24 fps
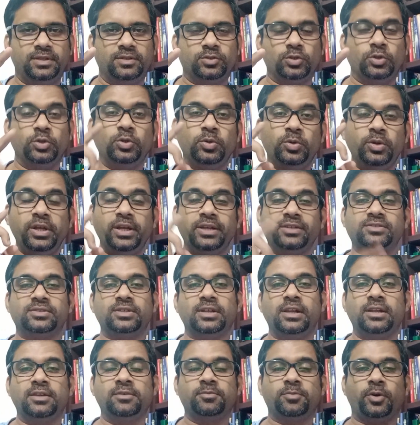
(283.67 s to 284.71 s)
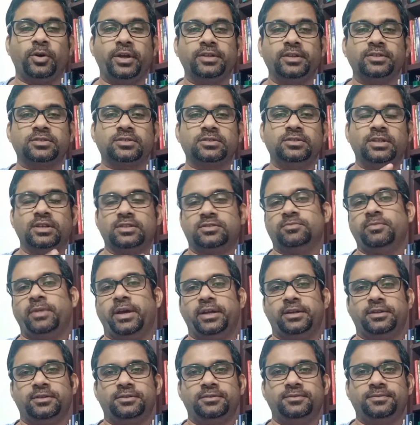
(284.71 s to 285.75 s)
So unique selling points does
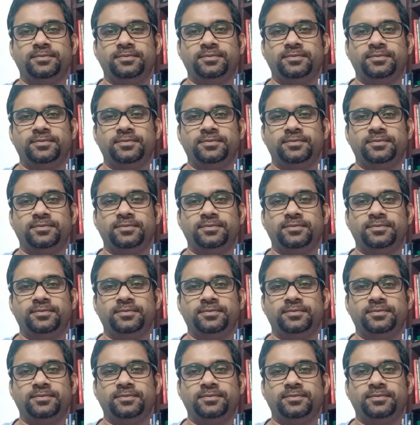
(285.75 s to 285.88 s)
matter.